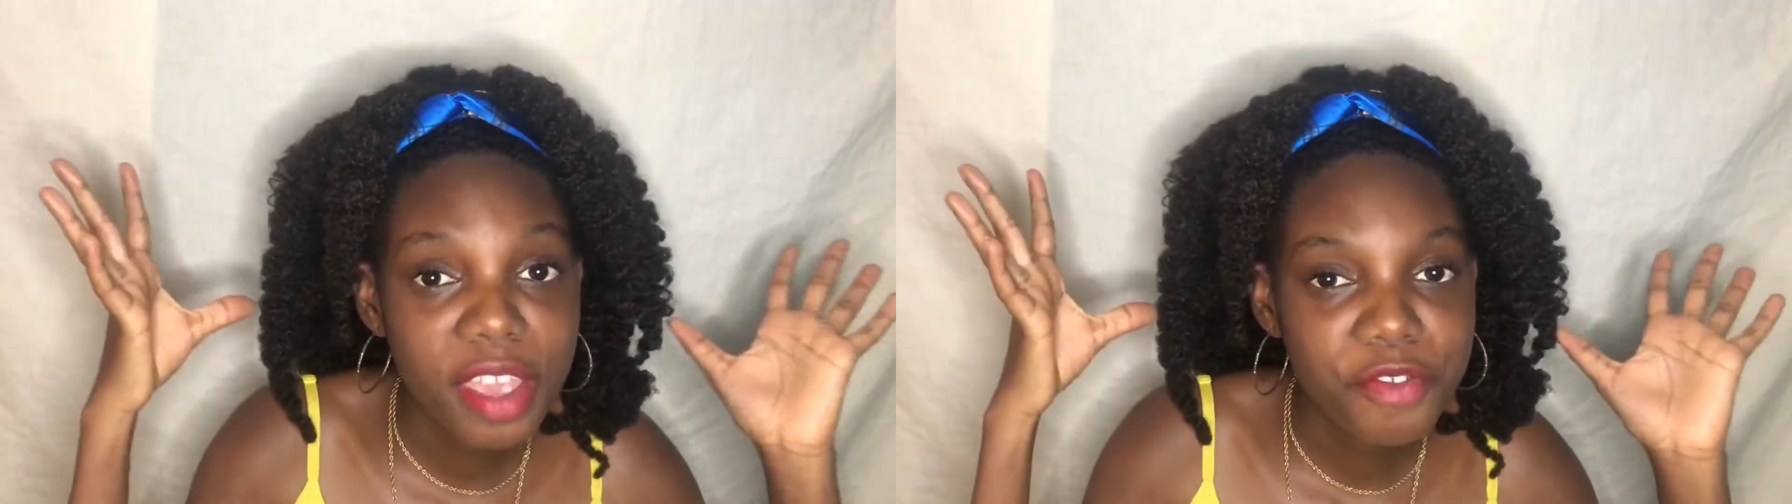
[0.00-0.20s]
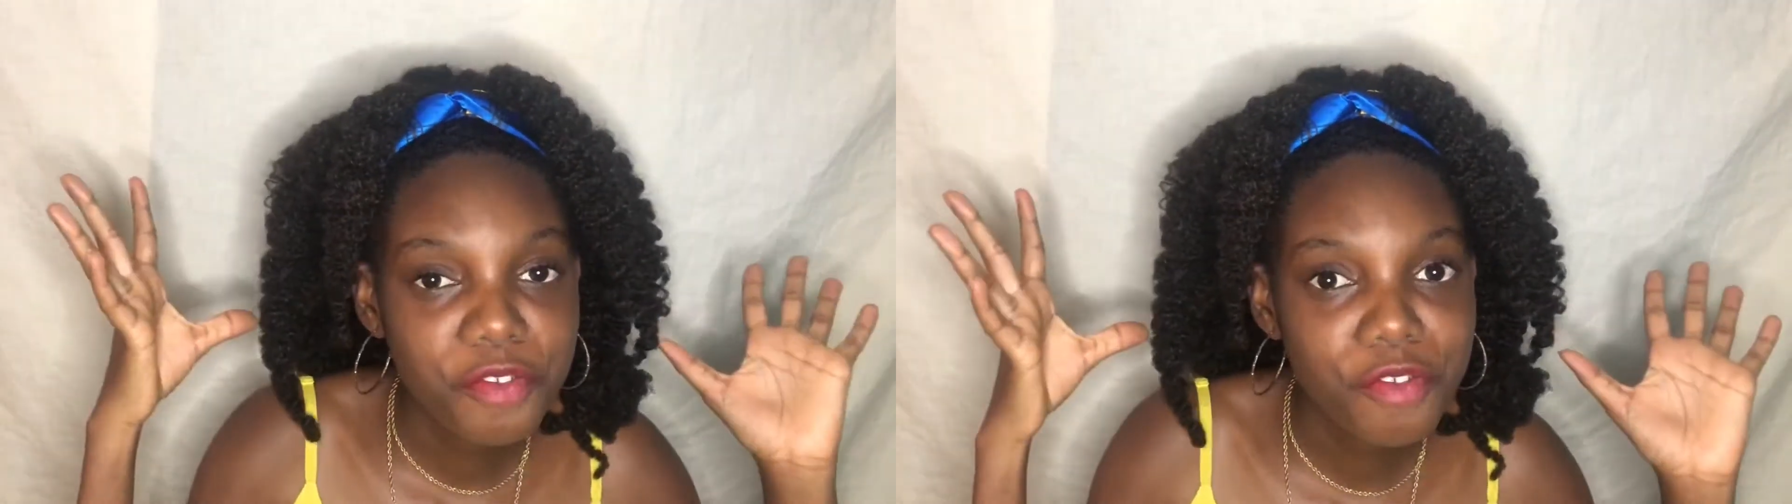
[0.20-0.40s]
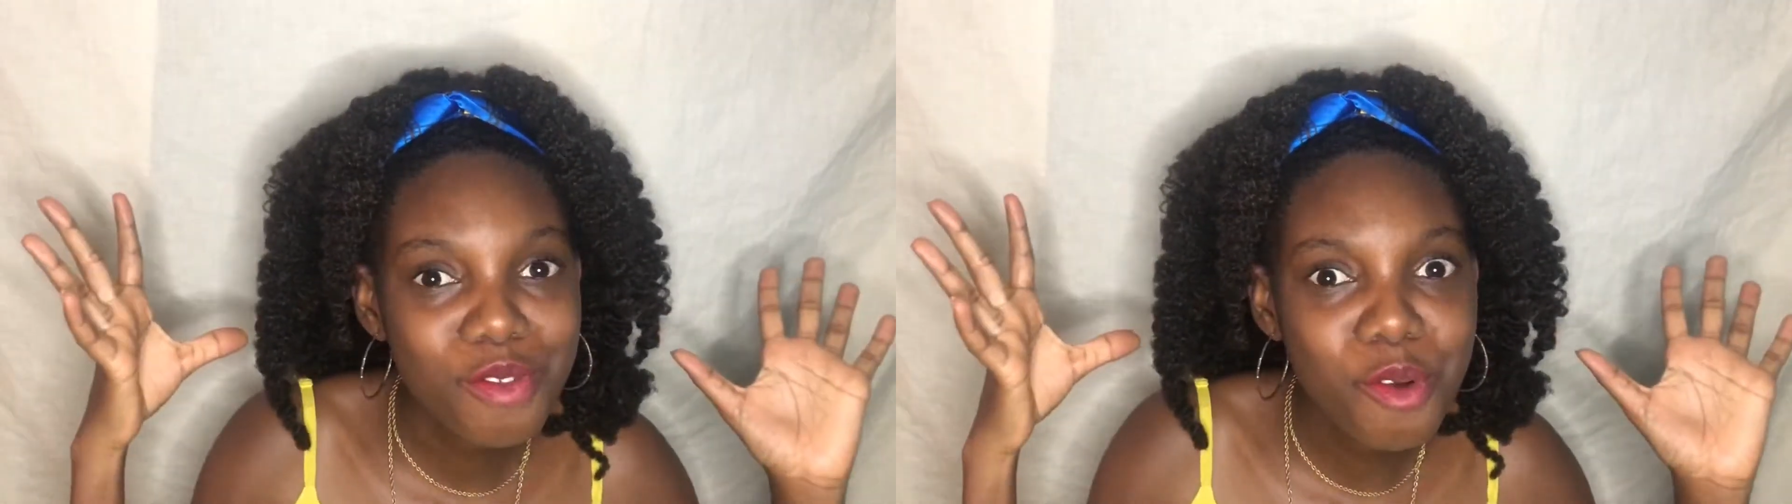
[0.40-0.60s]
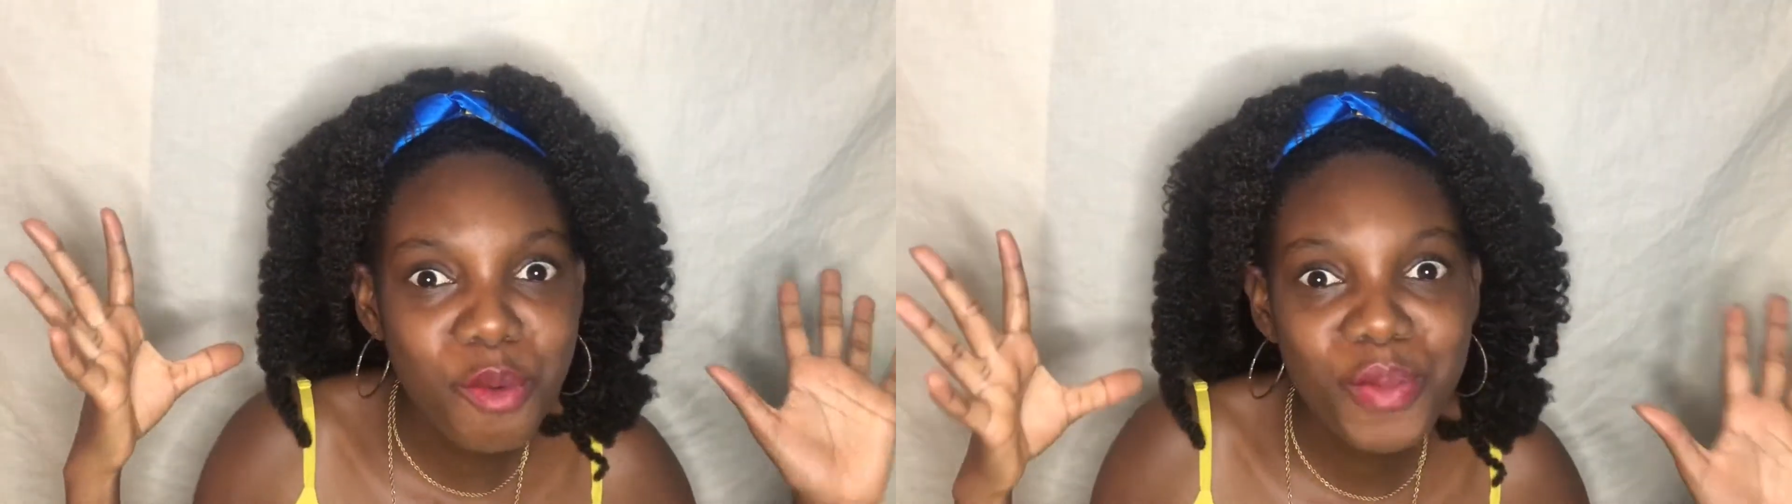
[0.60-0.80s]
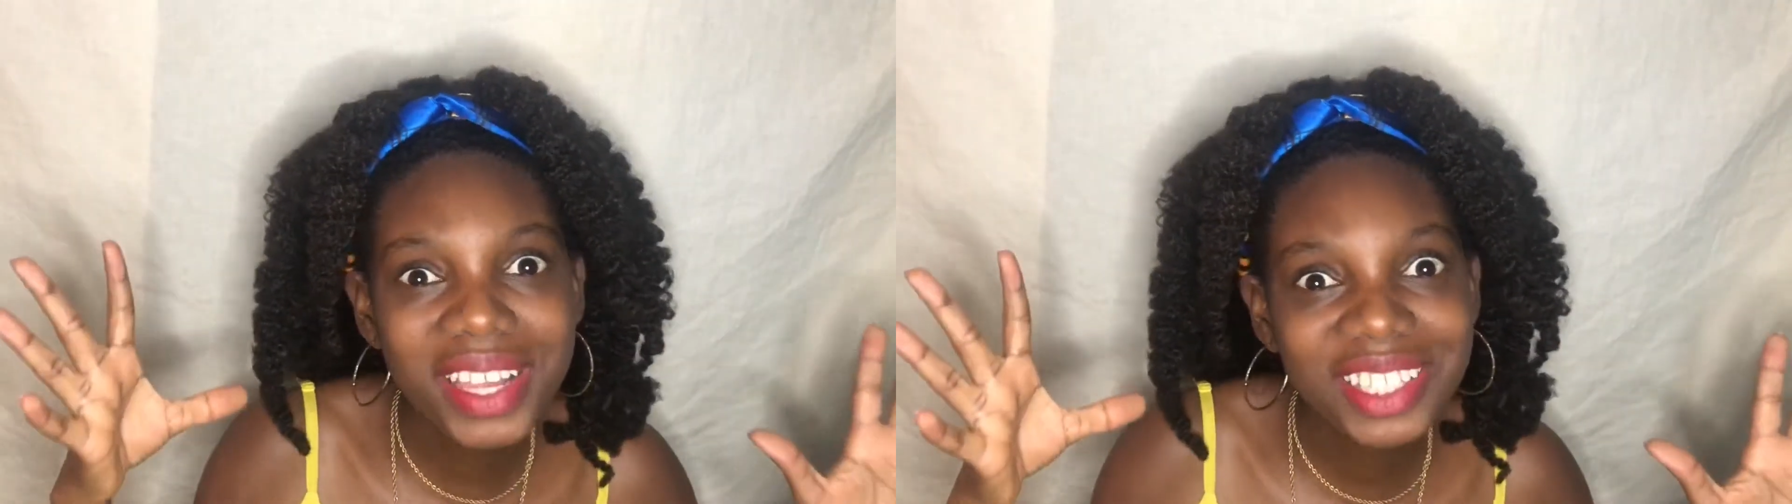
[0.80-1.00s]
a
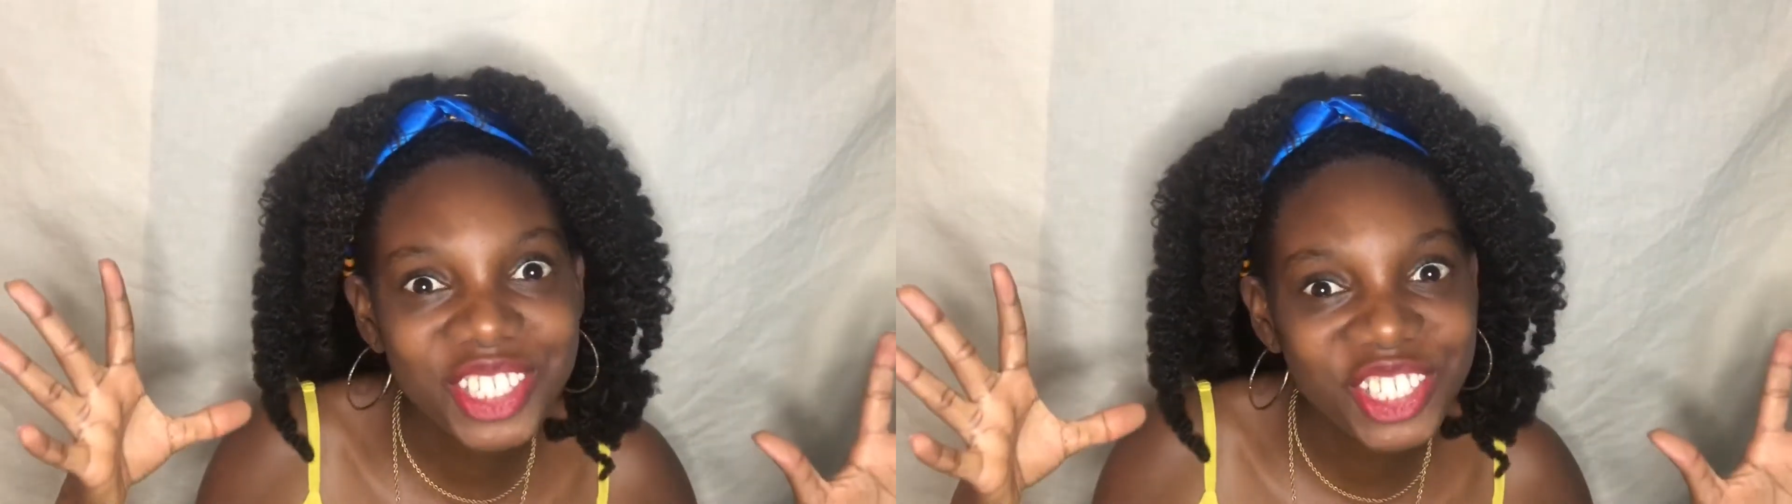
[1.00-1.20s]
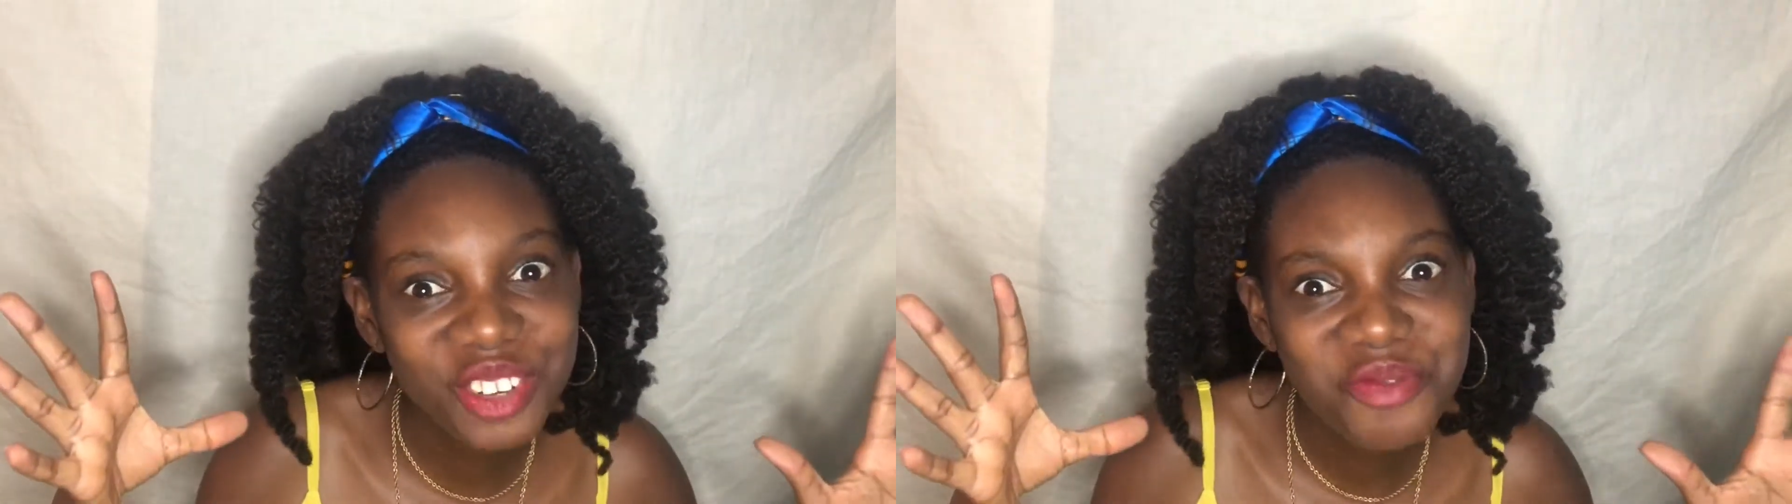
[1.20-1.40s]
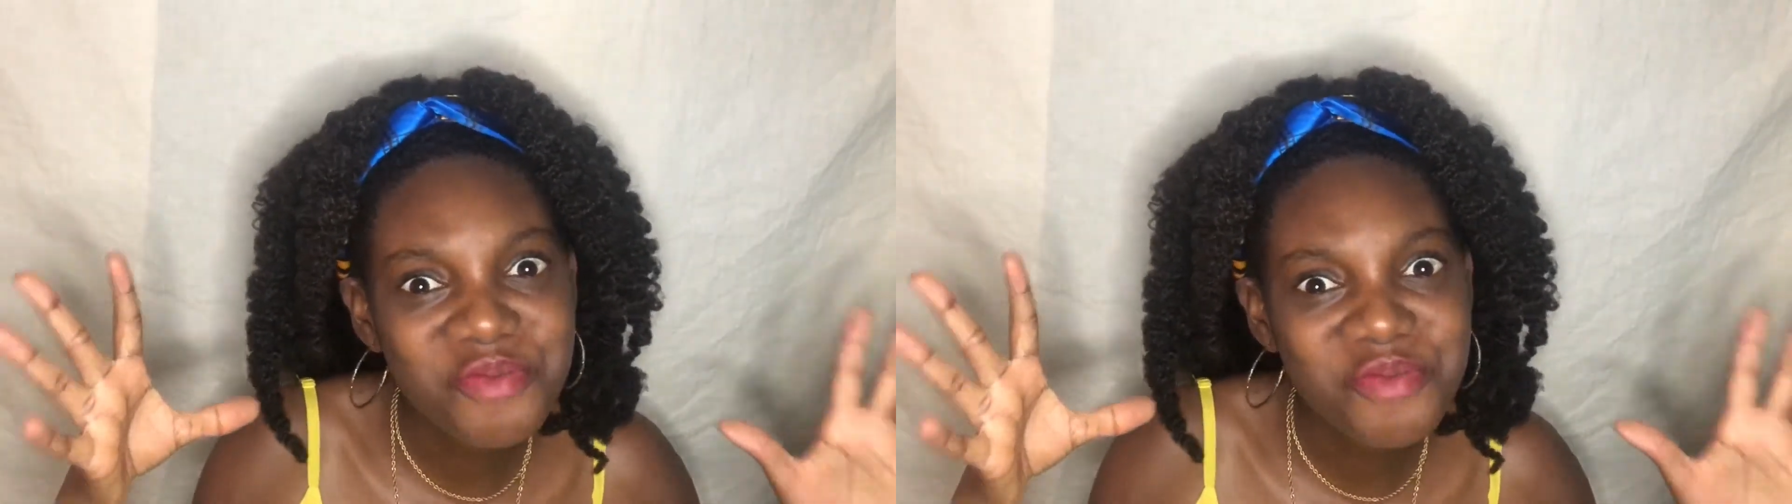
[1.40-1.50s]
fro, which